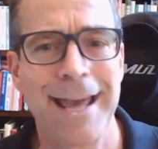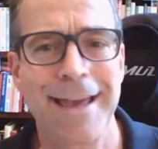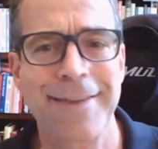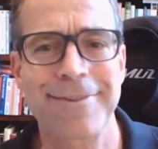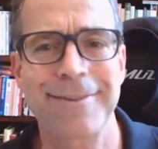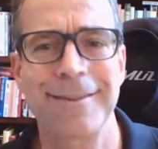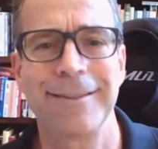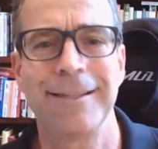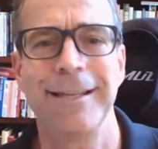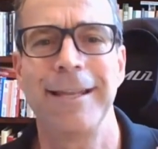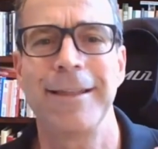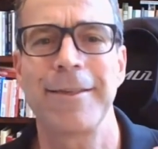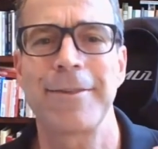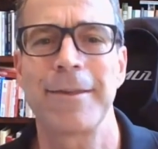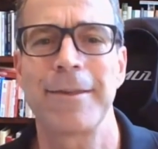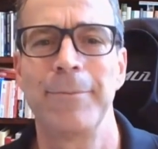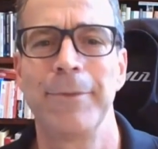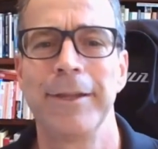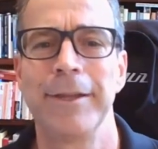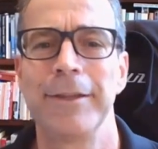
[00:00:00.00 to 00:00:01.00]
escalating
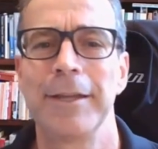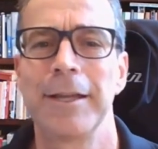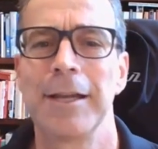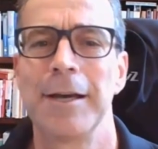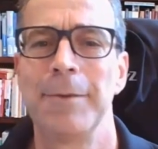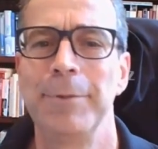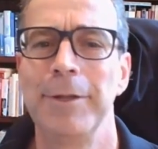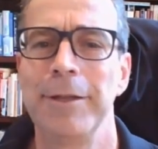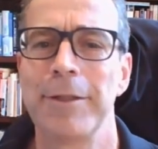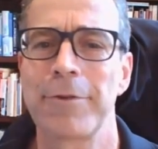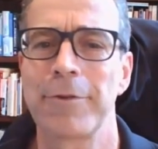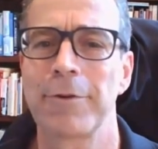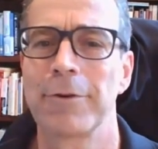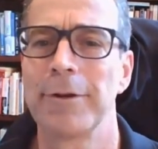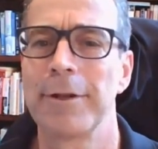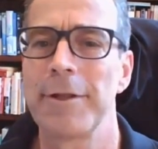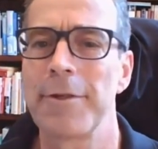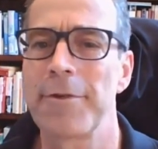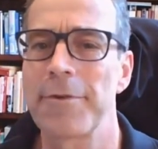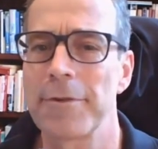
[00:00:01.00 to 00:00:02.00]
something in the company that's
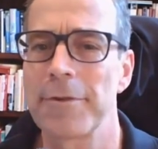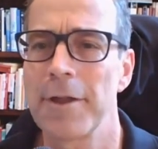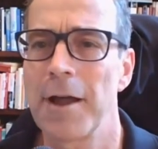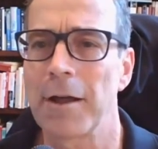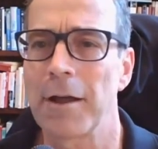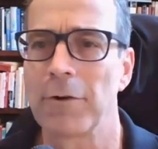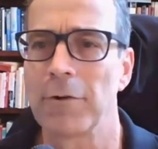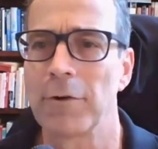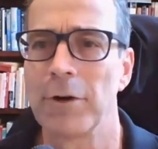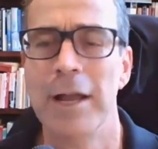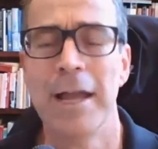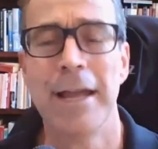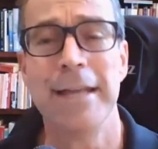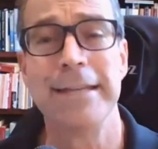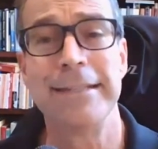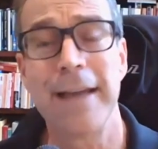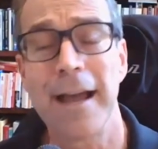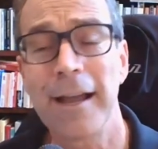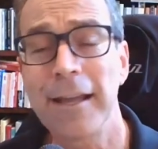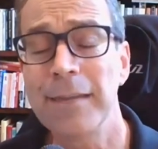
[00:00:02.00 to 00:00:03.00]
currently stuck, or
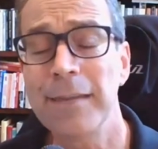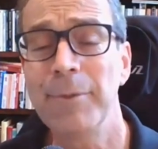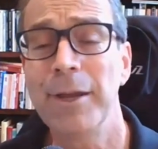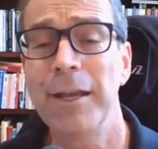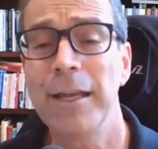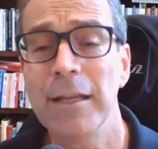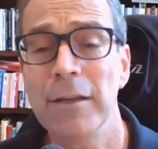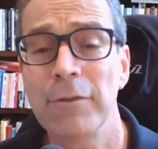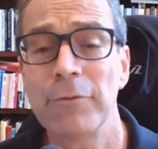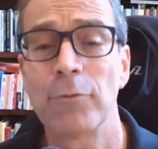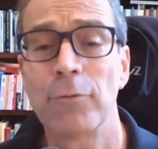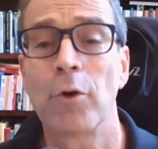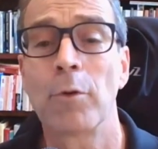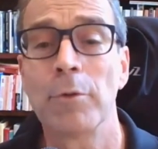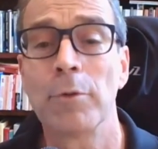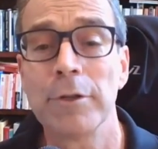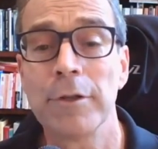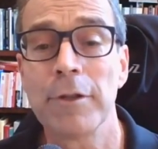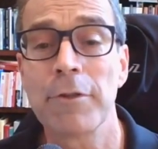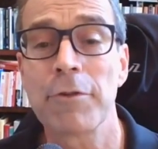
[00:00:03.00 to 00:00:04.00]
documenting a
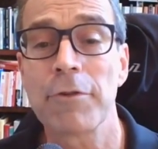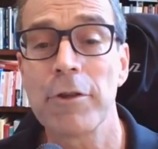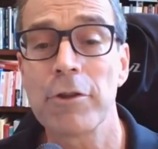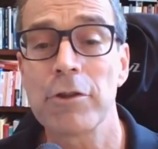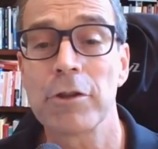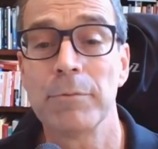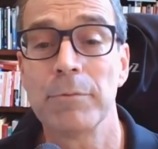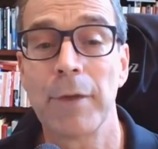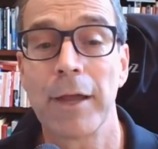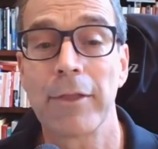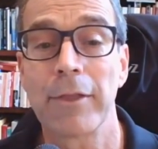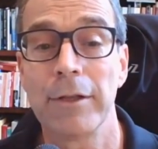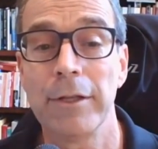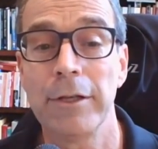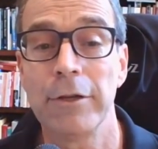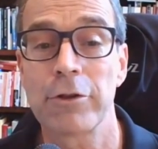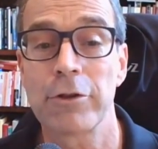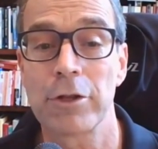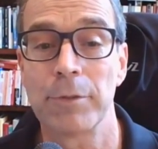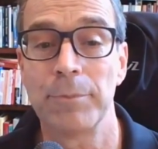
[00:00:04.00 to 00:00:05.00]
formal decision by the
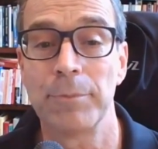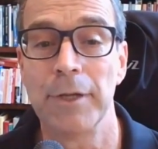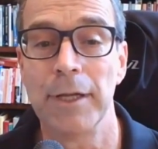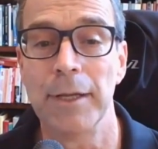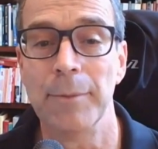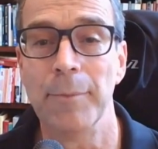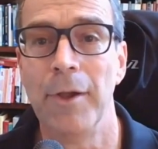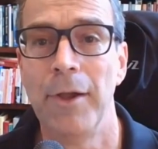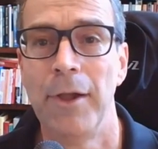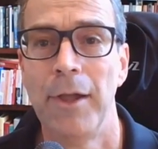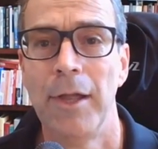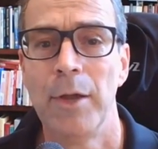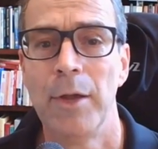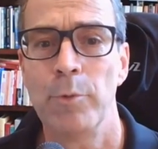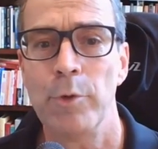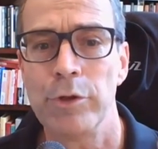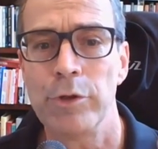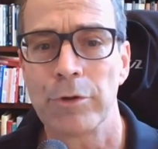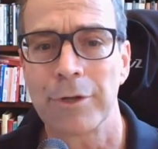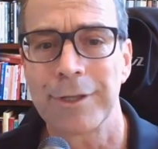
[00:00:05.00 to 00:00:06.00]
leadership team.
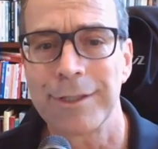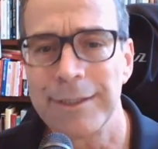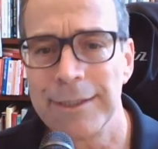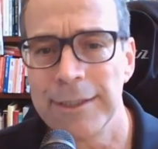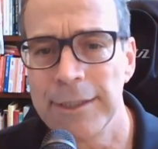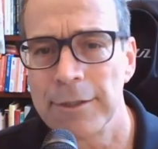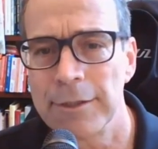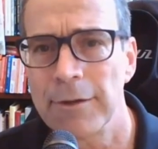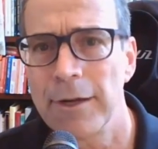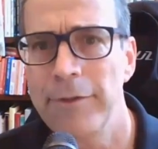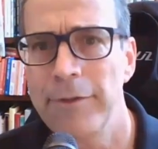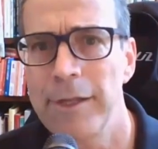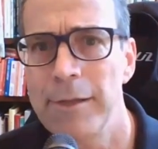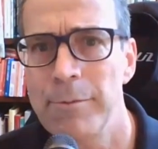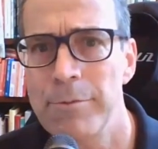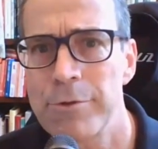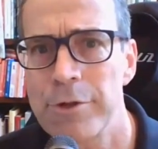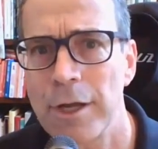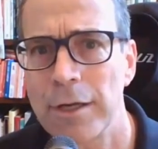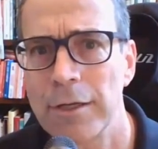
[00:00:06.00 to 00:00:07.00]
When you're clear on the
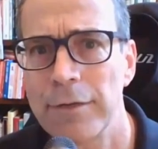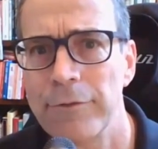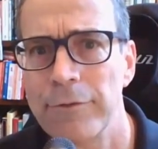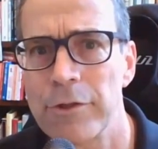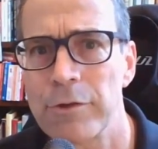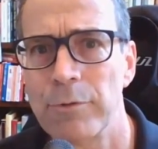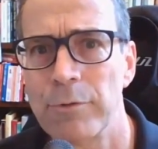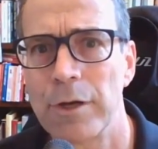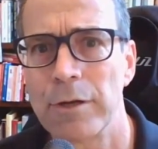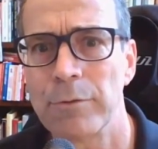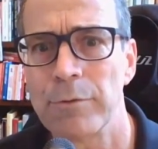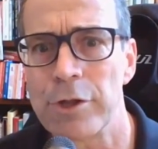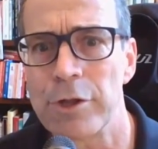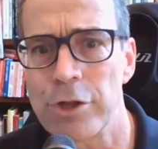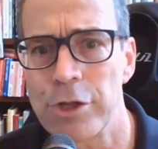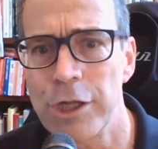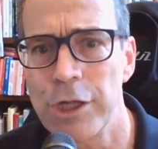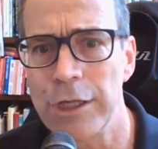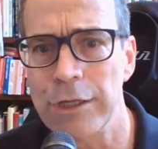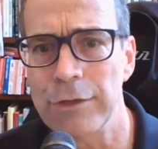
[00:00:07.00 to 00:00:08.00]
objective that you want to
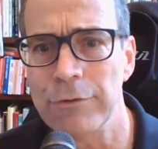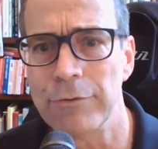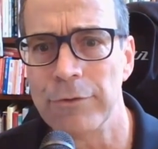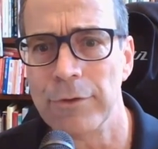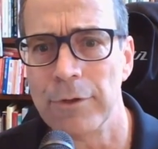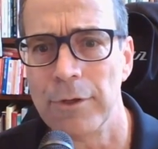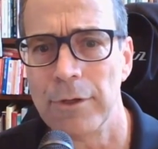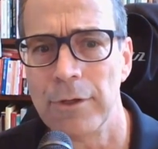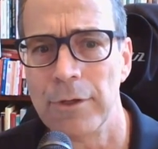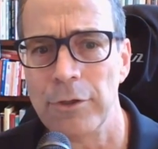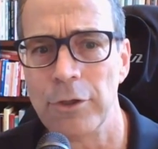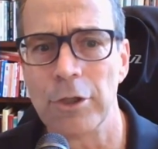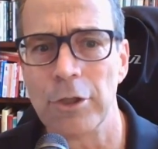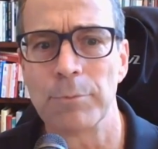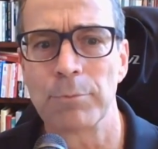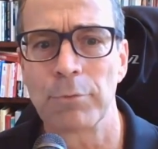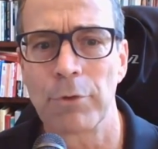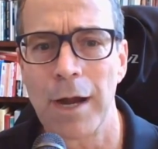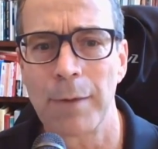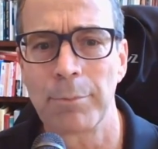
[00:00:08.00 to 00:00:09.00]
achieve, you
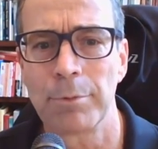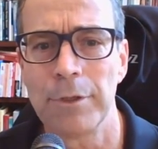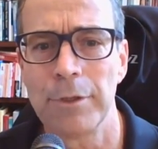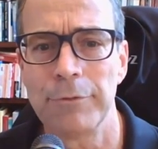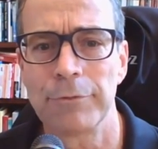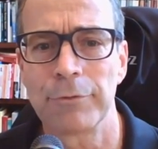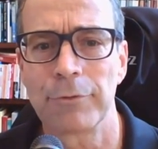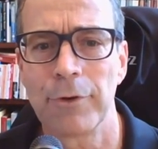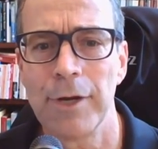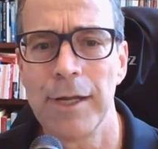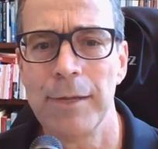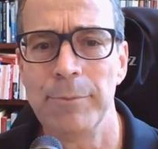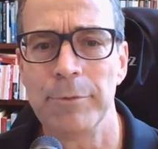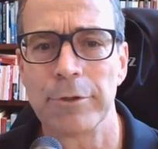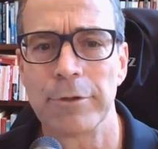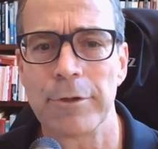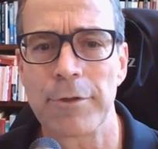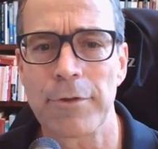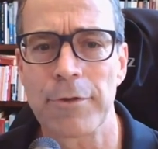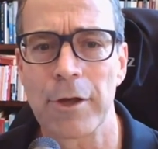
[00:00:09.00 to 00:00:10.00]
can properly frame
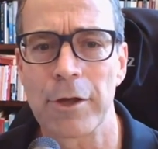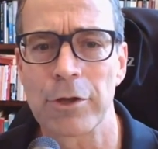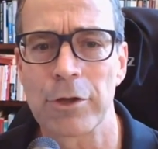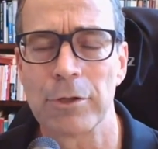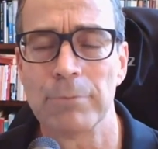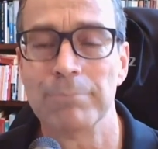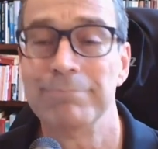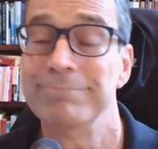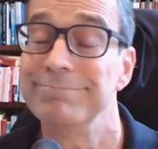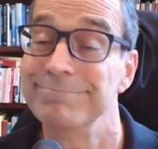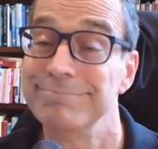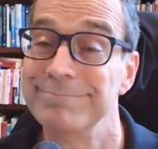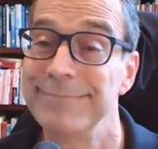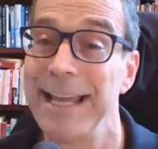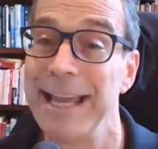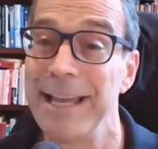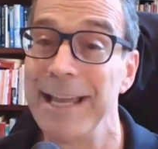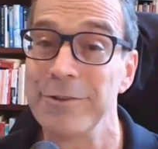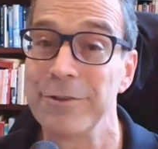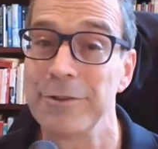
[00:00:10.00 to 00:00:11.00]
your discussion
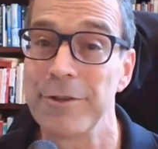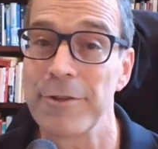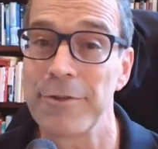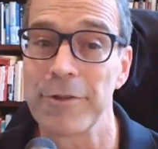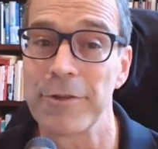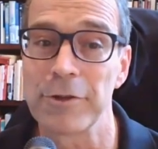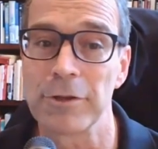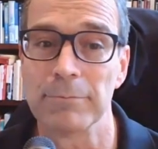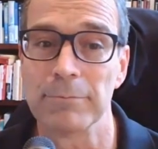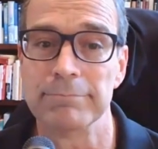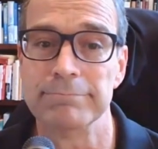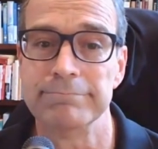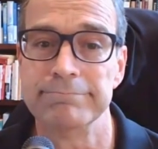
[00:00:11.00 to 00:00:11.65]
and your decision.